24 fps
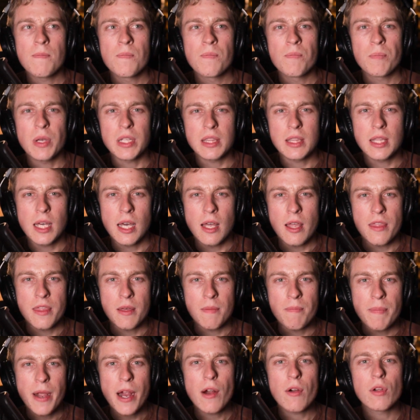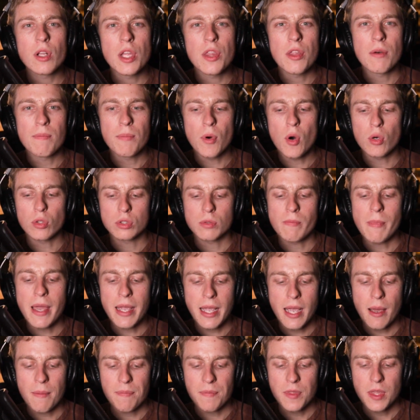but the barrel and the bolt
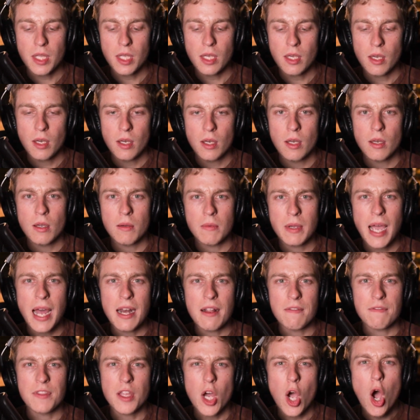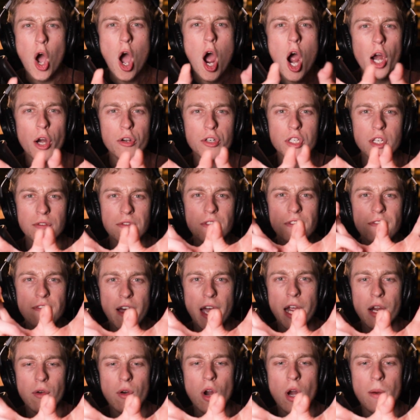make up the kind of the heart of the
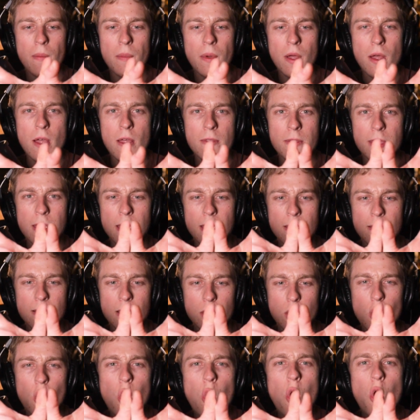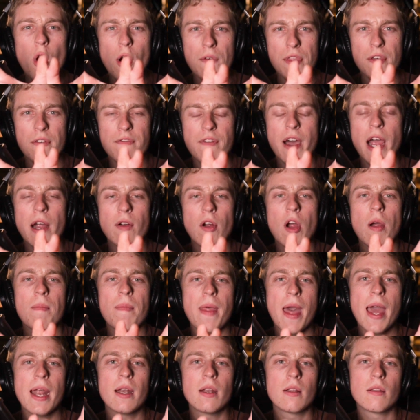firearm, the core of the firearm.
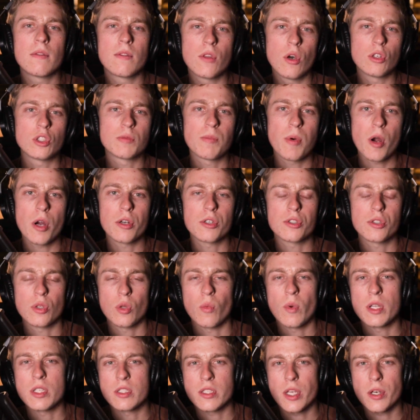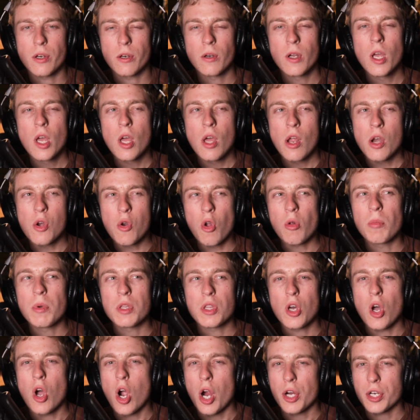That those parts are the ones that are normally
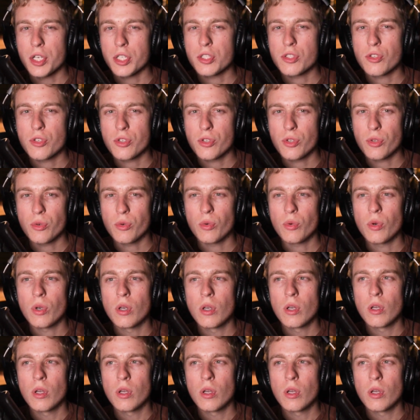the hardest to